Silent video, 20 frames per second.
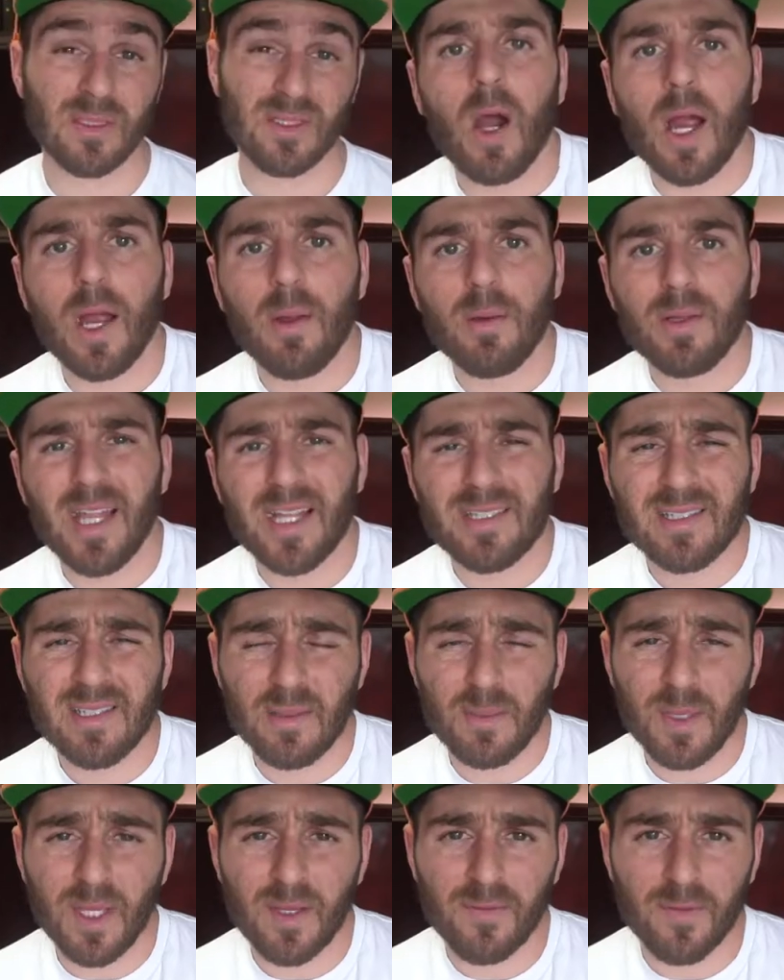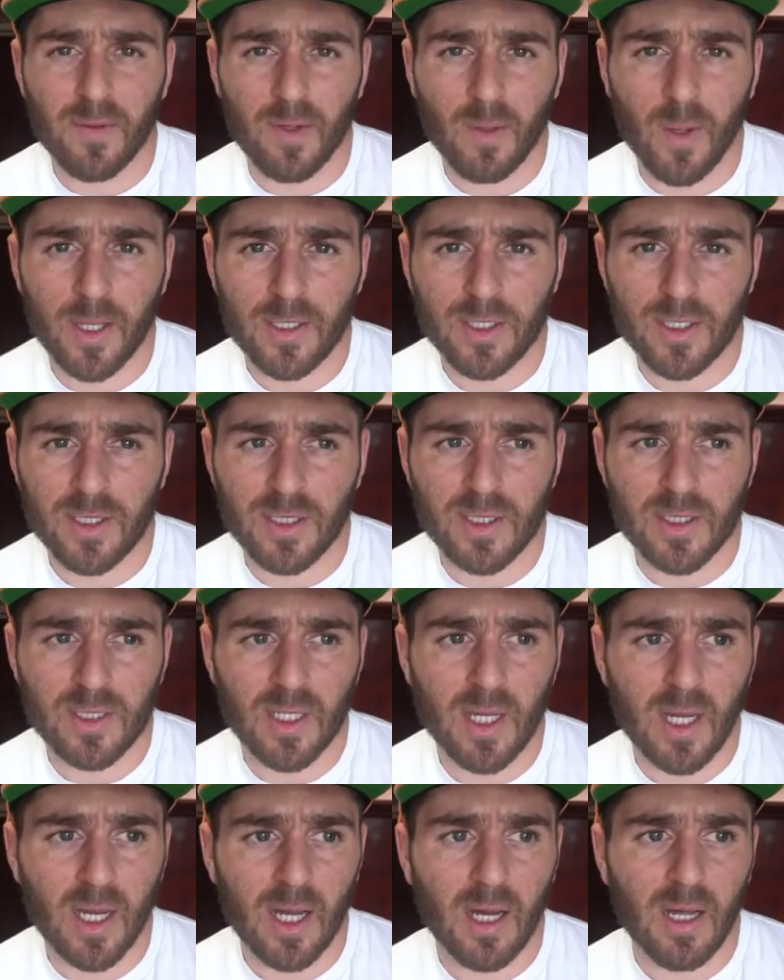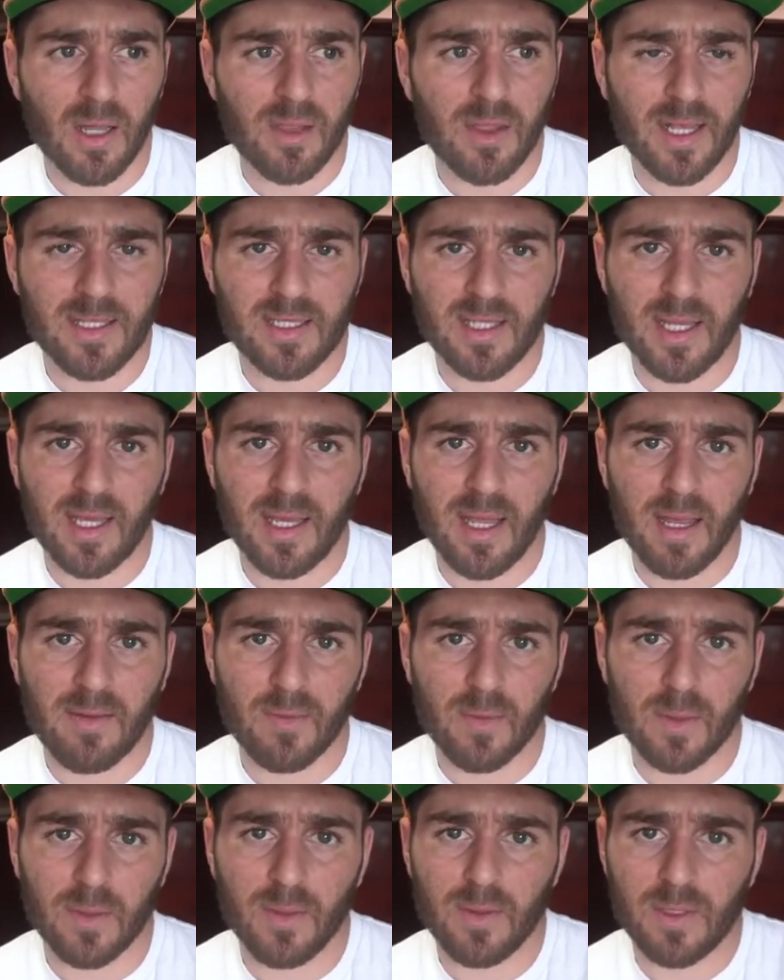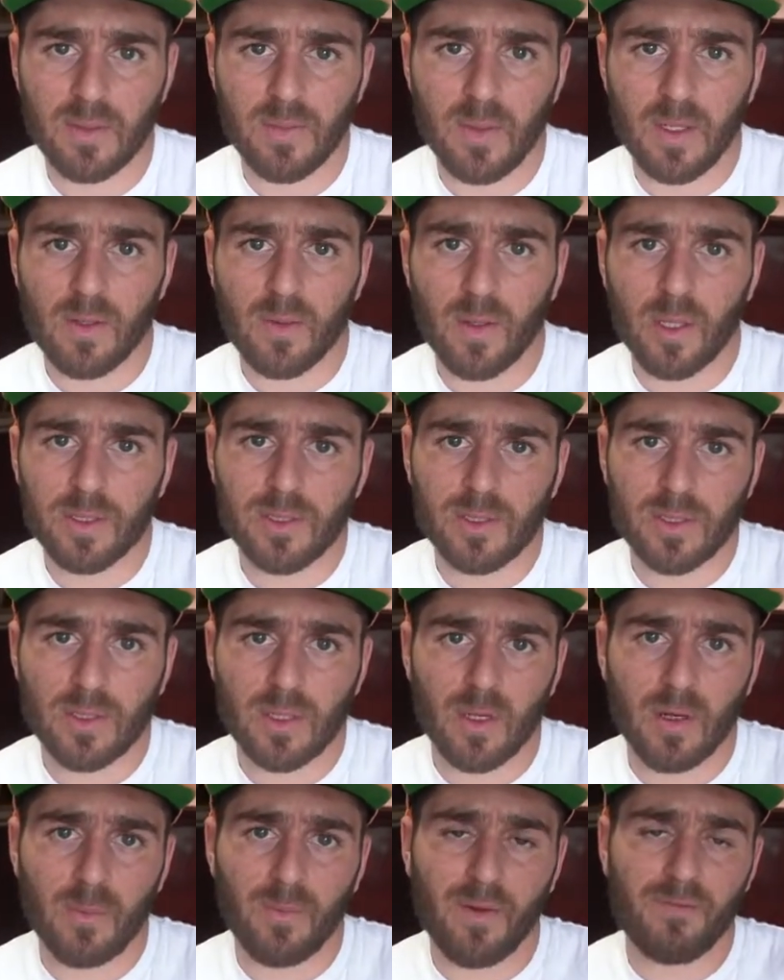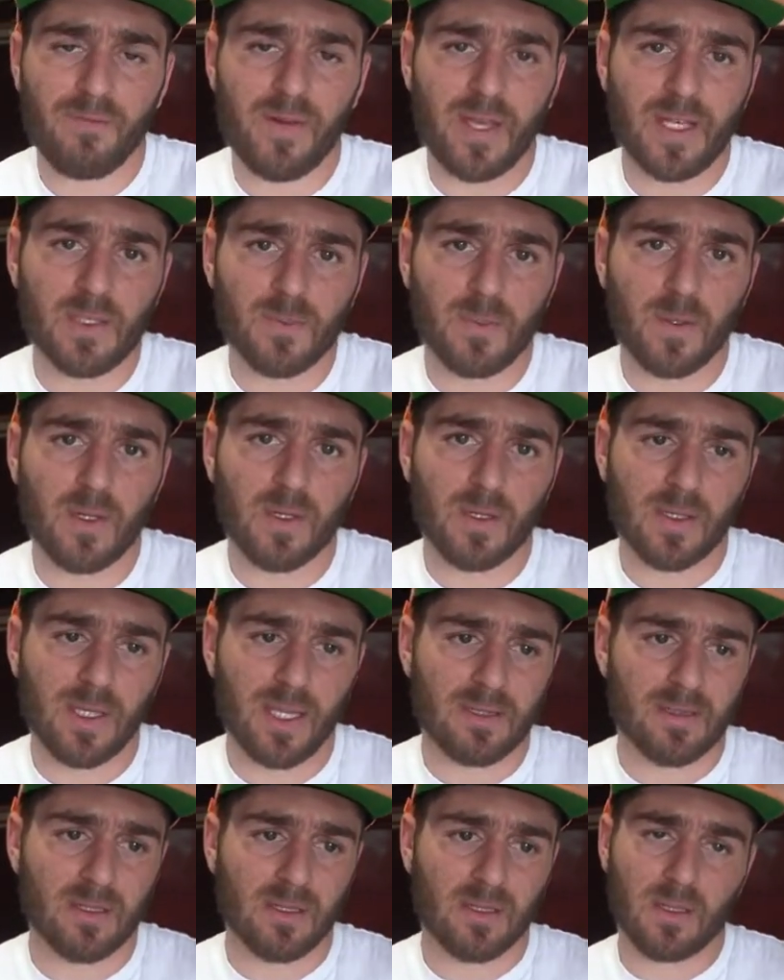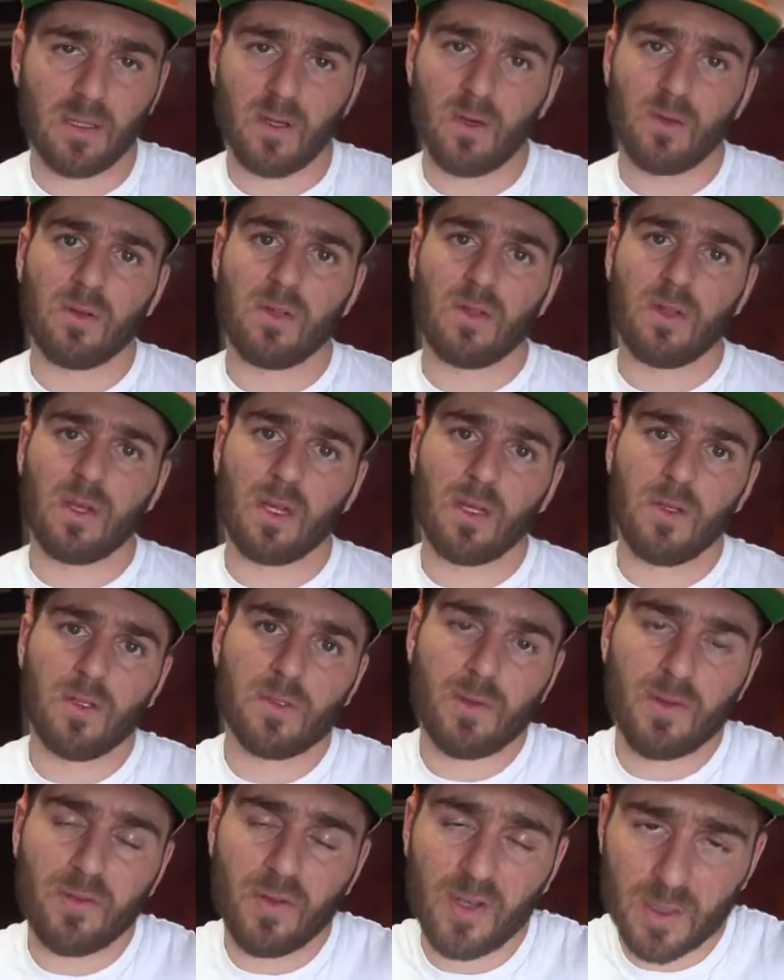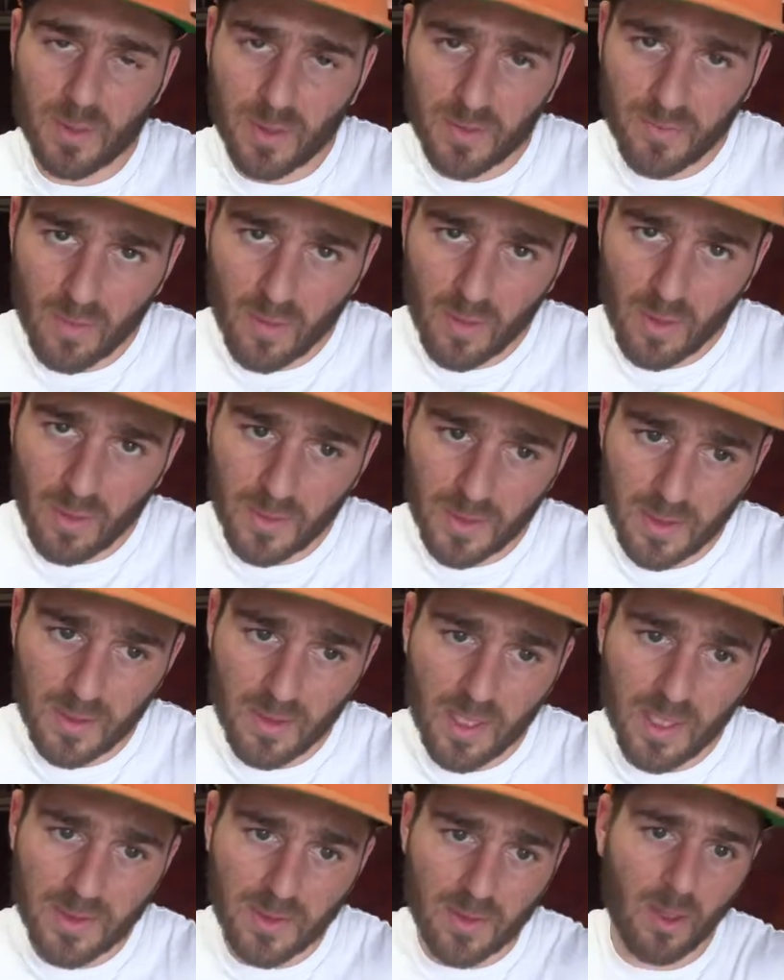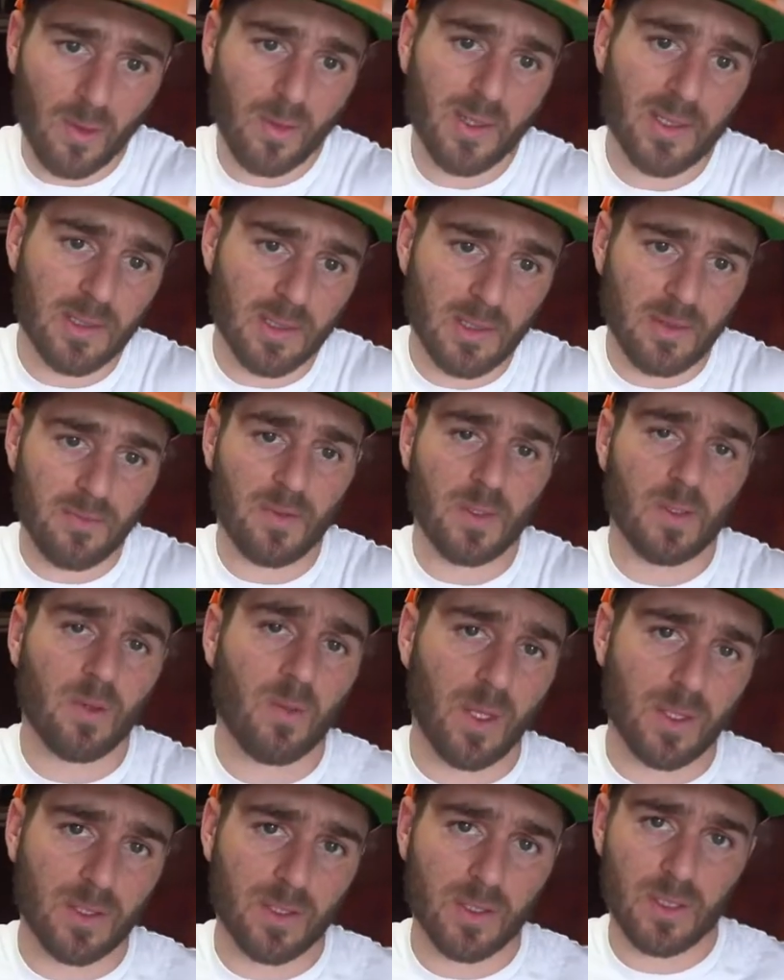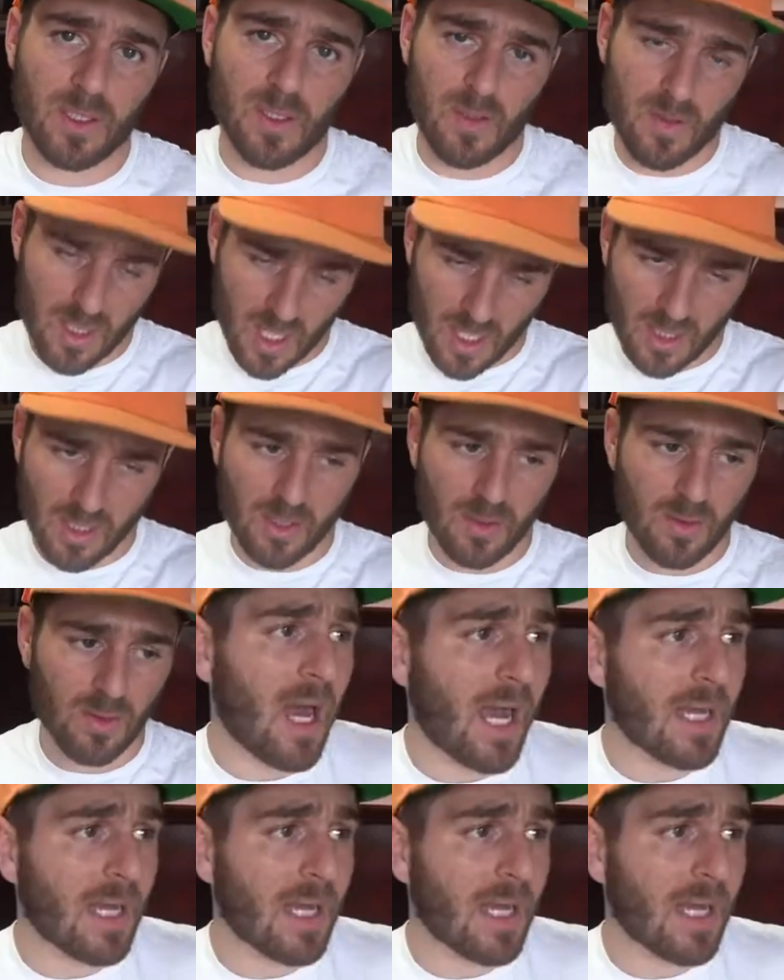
All right, well, that's going to be it for the questions. Uh, thanks again to everyone who submitted questions on my Facebook. That is like the only thing I use my Facebook for, but you guys always leave good questions, so thank you.